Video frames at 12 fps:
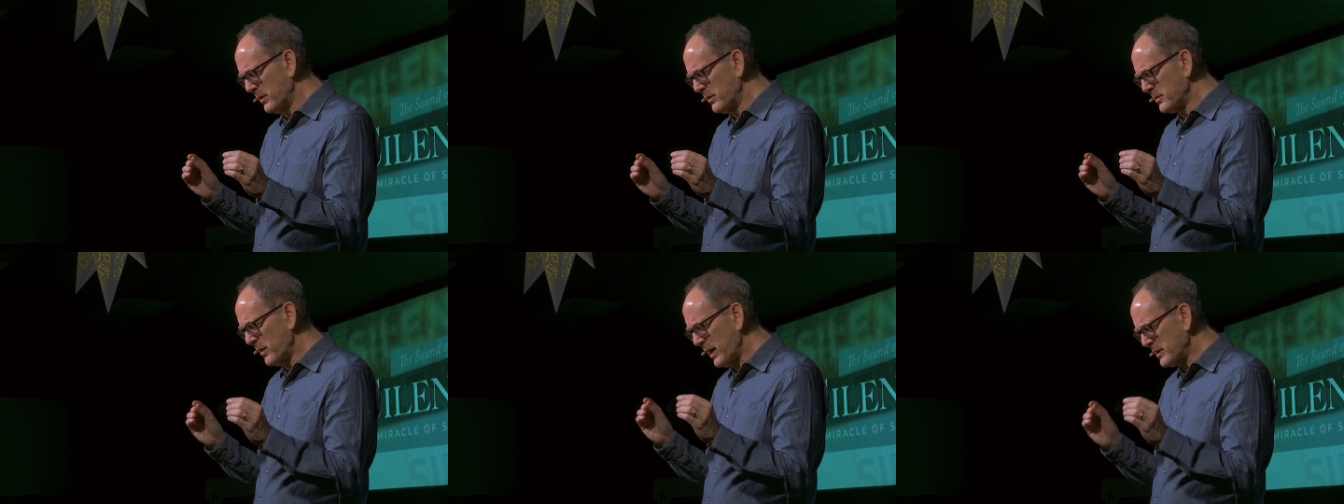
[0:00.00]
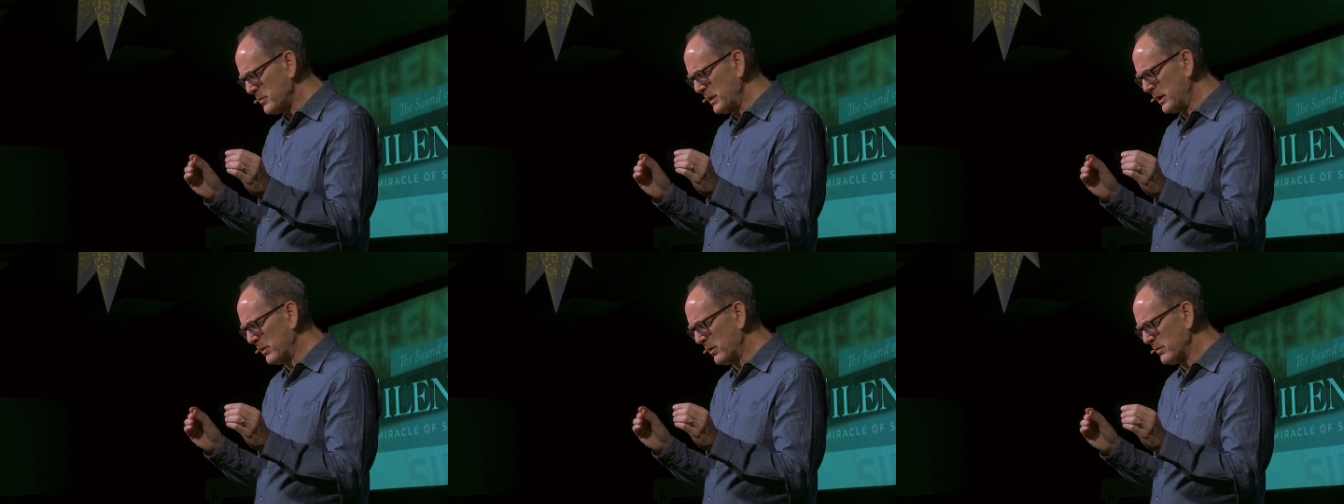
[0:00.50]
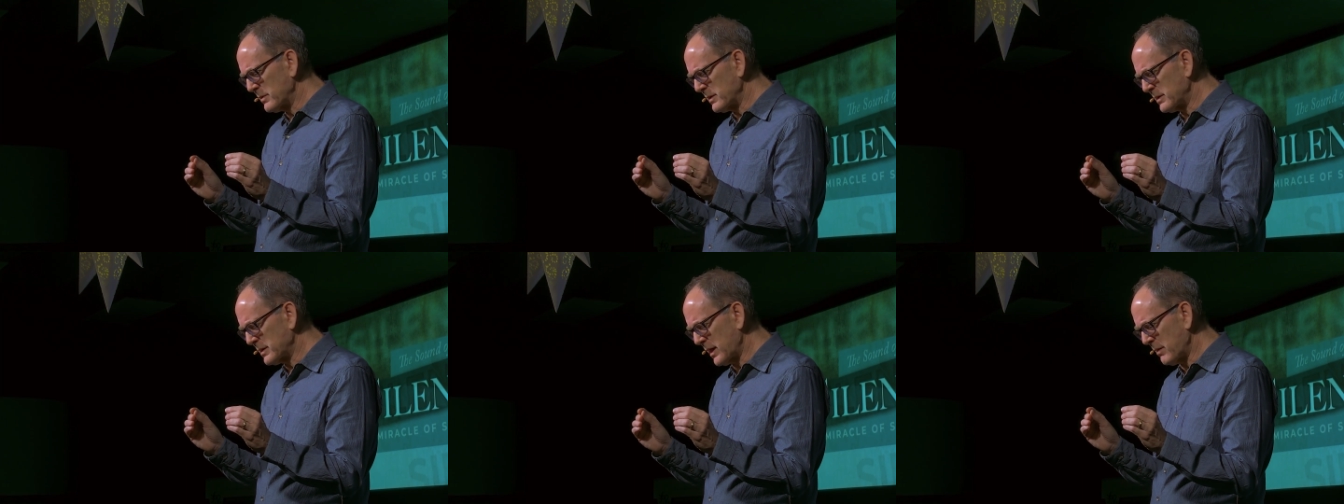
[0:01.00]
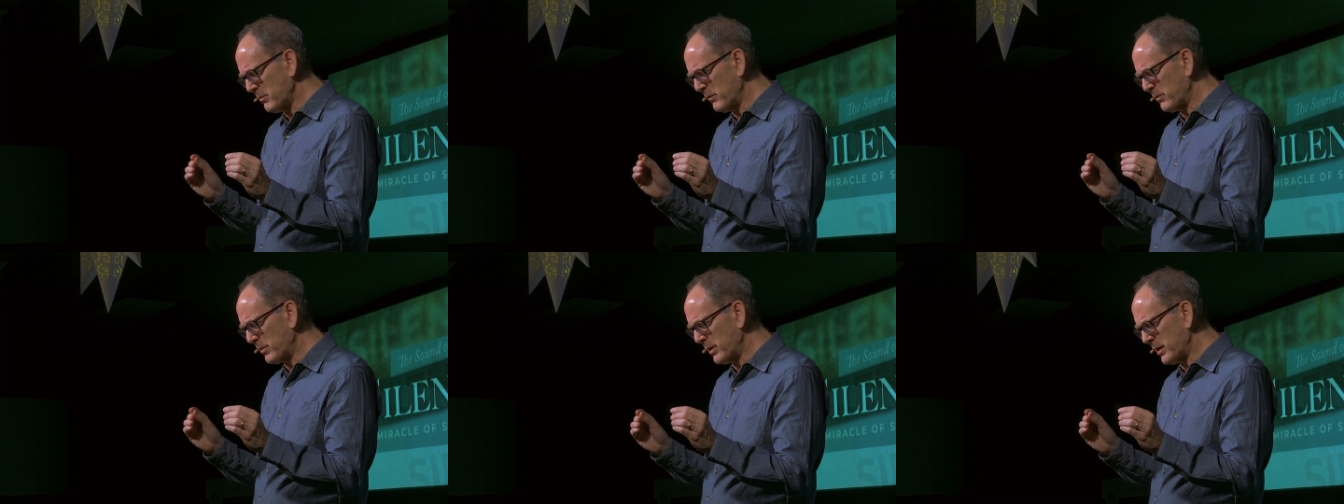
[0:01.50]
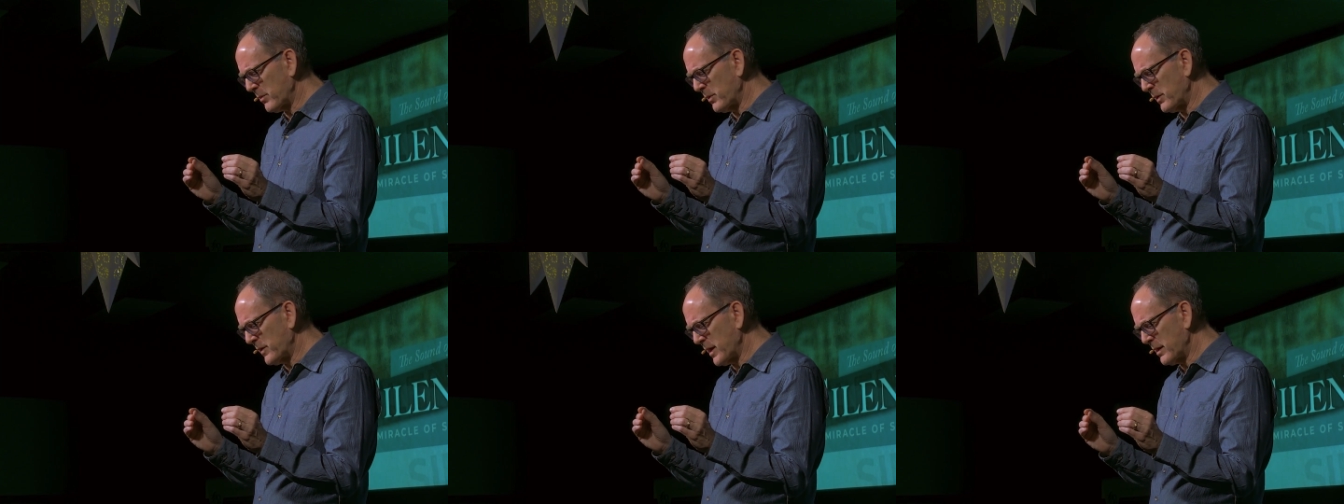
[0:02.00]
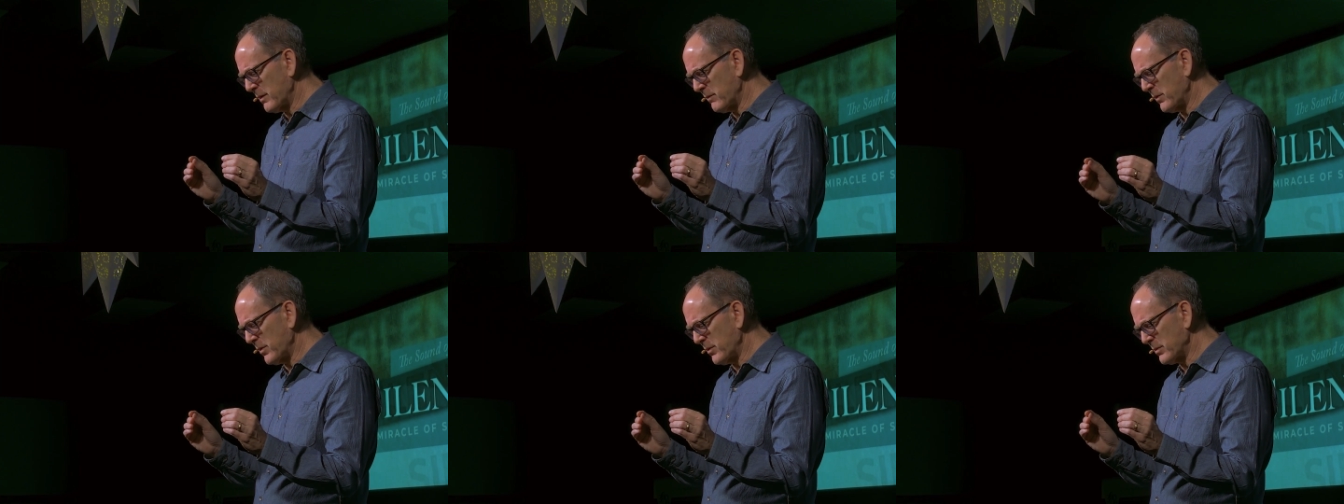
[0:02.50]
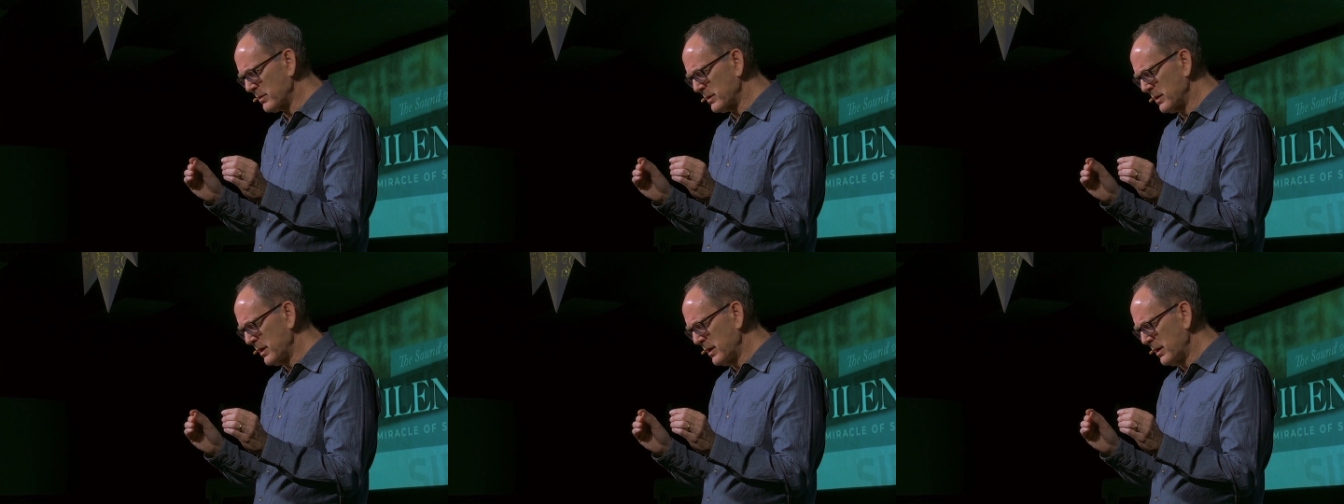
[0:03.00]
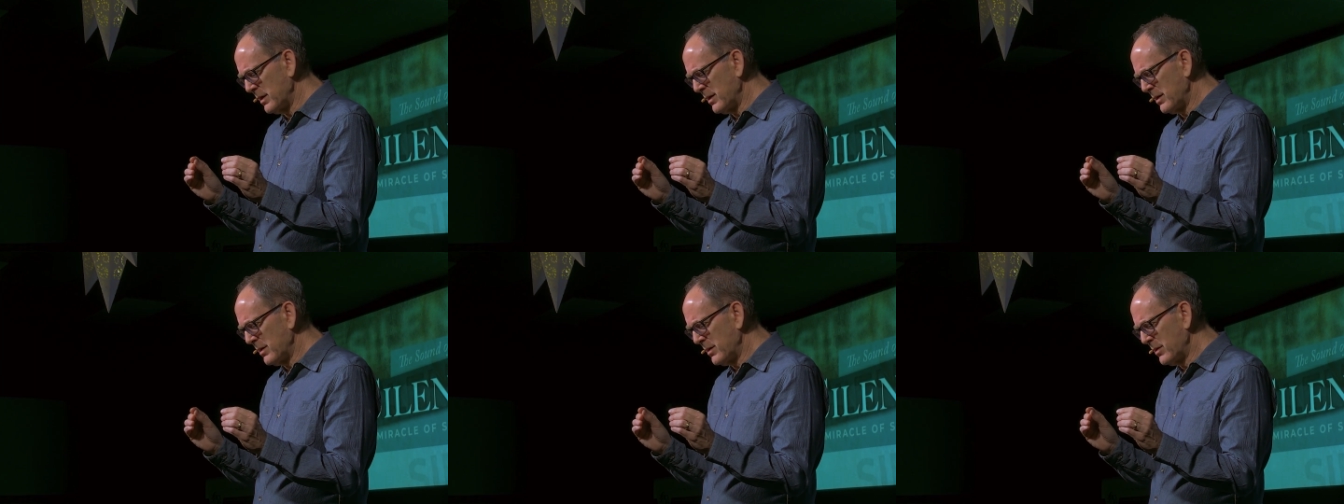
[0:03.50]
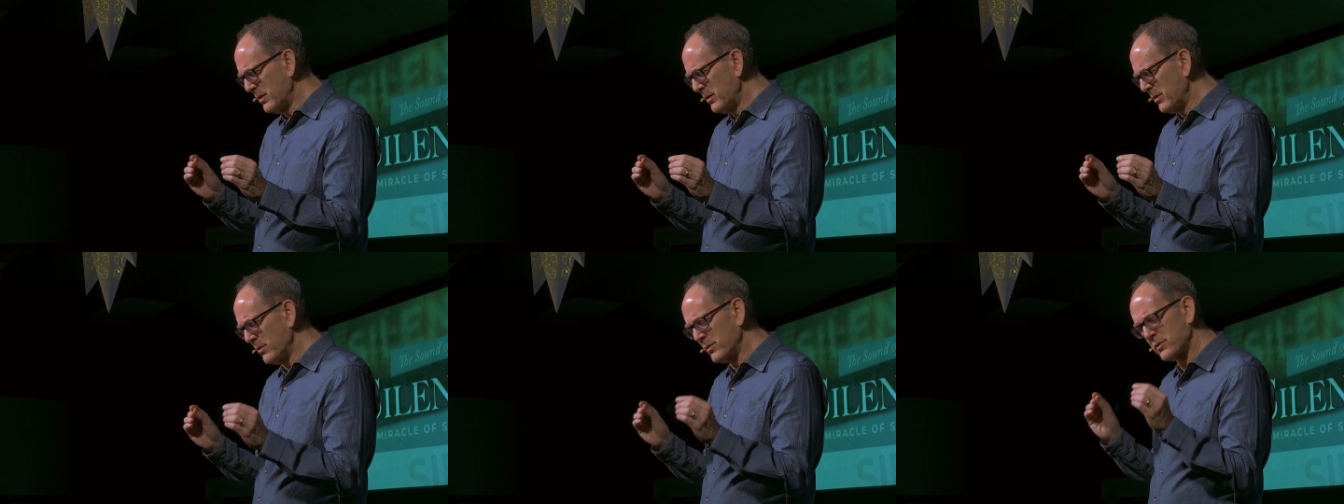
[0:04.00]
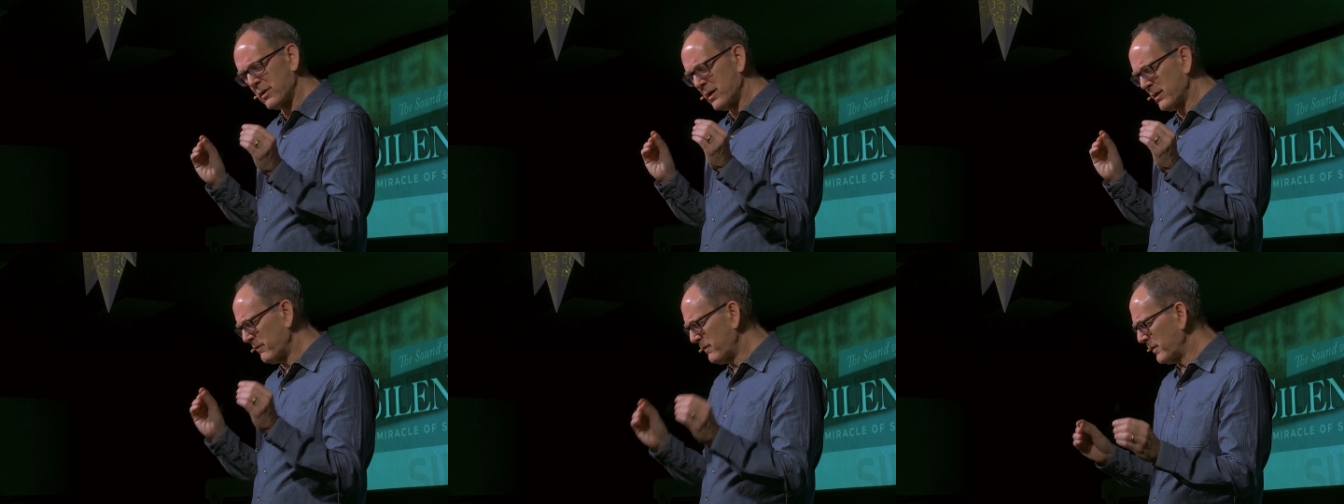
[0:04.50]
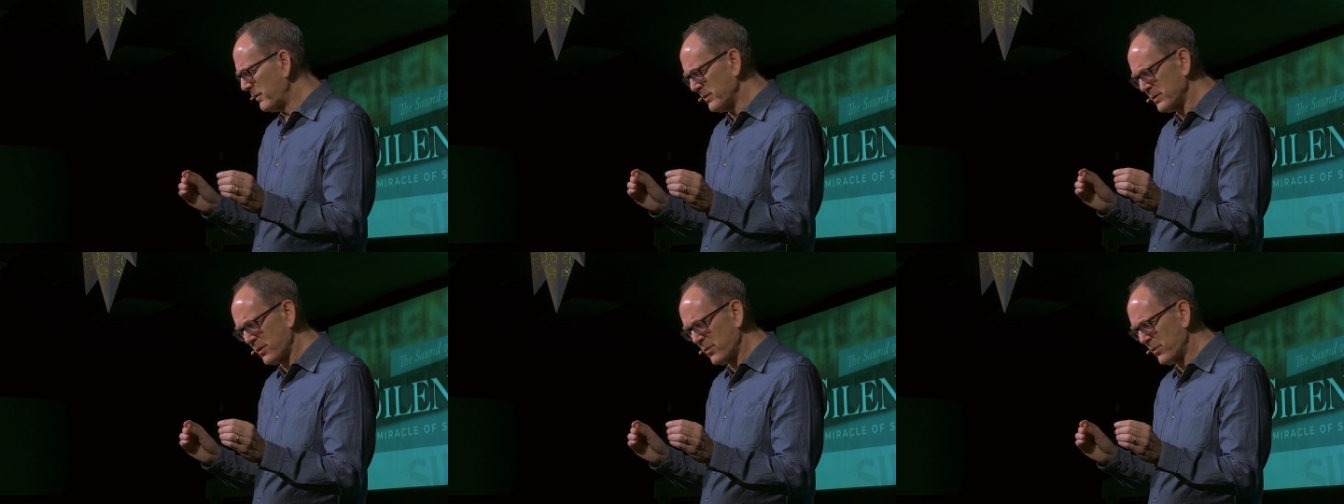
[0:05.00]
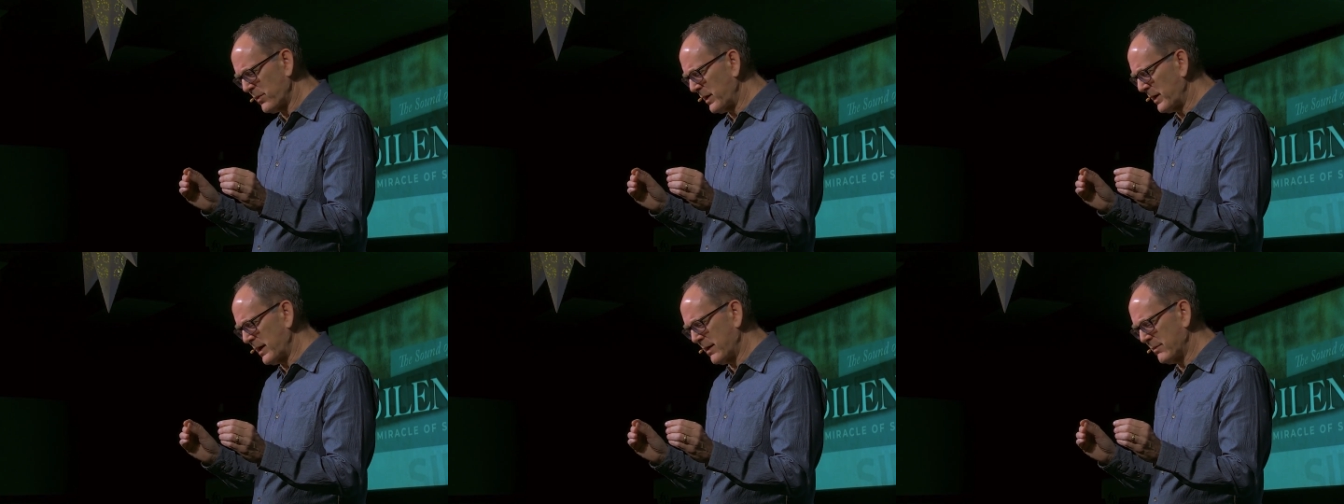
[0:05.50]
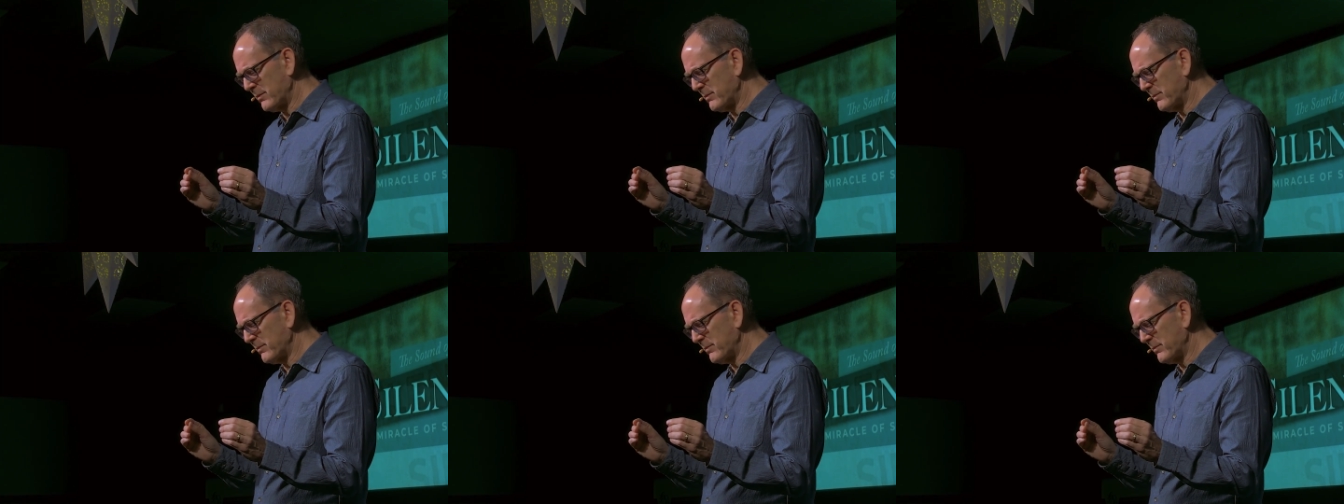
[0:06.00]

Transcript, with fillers: So, as we close this time of prayer, we think of those who are trying to figure this whole thing out.